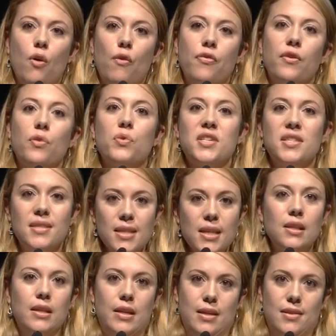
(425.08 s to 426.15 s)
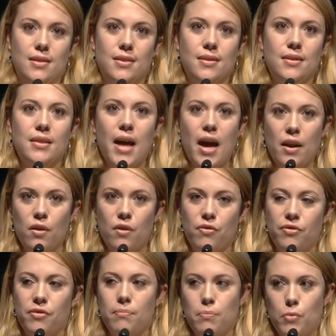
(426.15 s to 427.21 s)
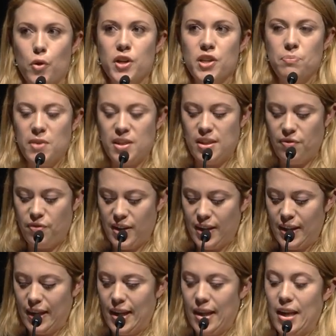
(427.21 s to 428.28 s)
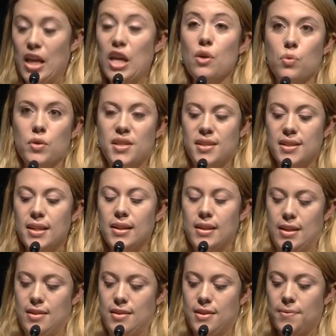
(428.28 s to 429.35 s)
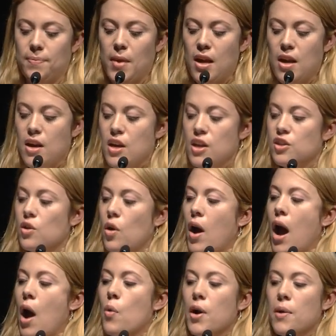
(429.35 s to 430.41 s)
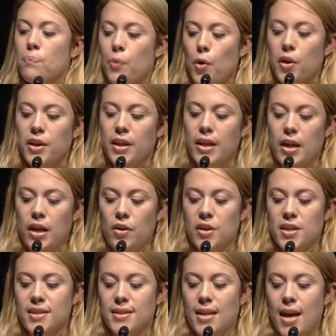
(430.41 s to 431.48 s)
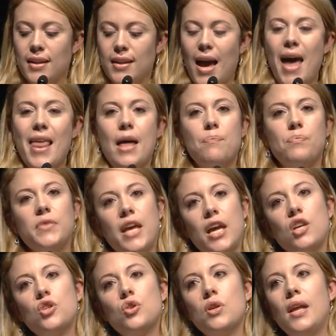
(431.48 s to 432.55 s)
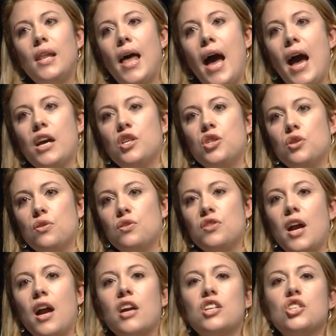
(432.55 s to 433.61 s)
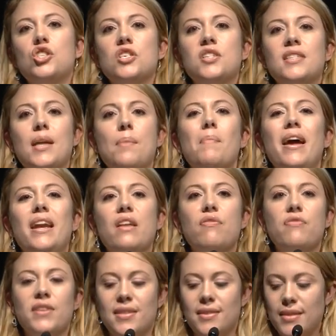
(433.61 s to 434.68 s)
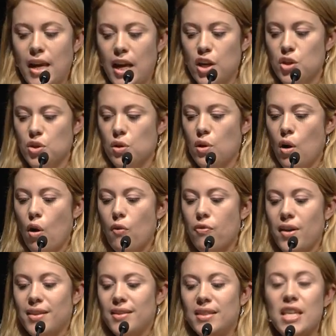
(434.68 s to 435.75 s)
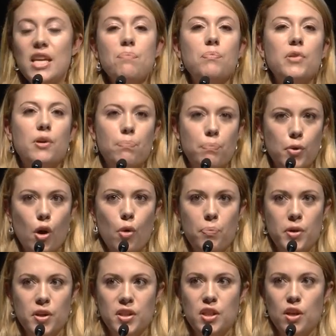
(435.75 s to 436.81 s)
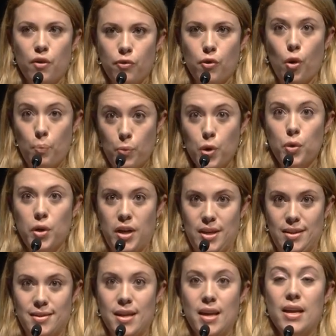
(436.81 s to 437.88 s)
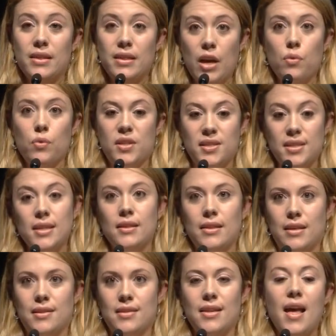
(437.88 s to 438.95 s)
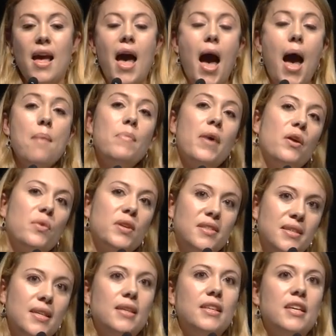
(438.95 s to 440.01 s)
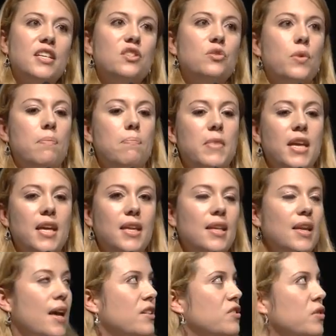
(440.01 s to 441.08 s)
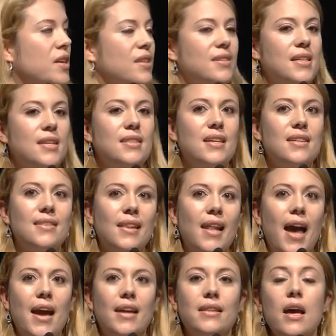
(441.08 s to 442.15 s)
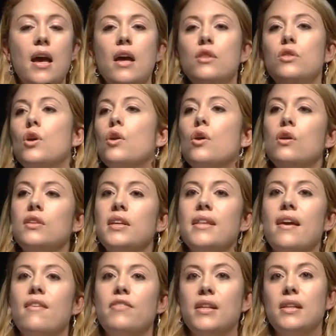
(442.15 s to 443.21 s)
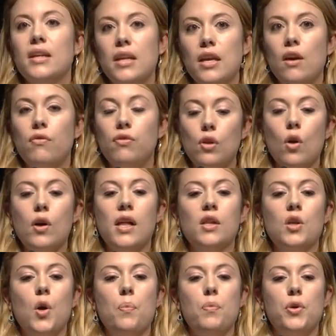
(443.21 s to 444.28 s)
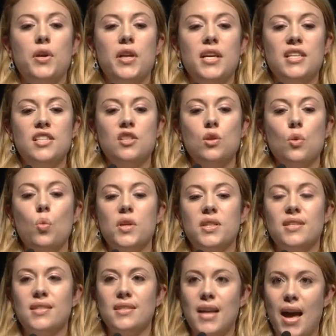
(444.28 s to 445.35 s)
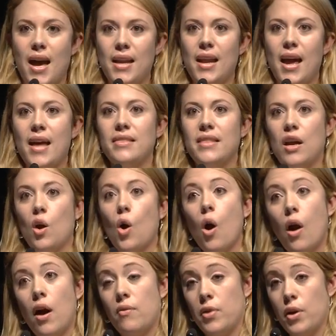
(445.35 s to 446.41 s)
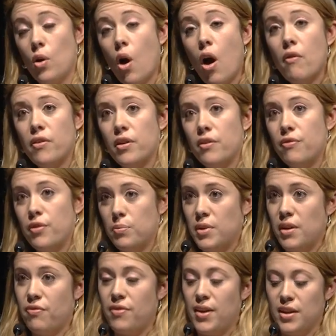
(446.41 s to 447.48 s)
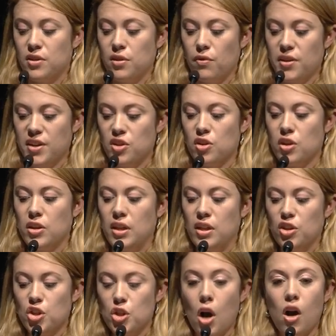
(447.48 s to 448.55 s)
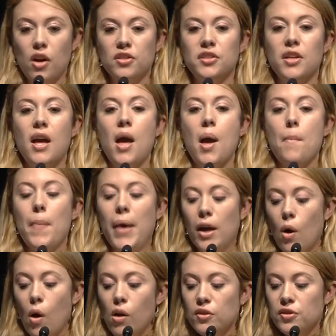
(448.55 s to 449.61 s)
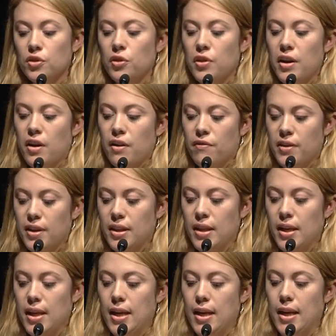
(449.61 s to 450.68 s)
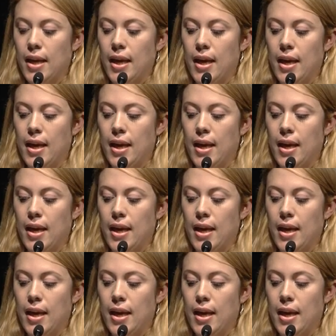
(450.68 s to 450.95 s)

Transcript: of resilience, that of more specifically irresilience. So our point here is that adaptational actions are just a manifestation of a deeper property of communities, the resilience. And by resilience we mean, as you can see in the slide, not only the ability of local communities to withstand and recover from the effects of external shocks, but also their ability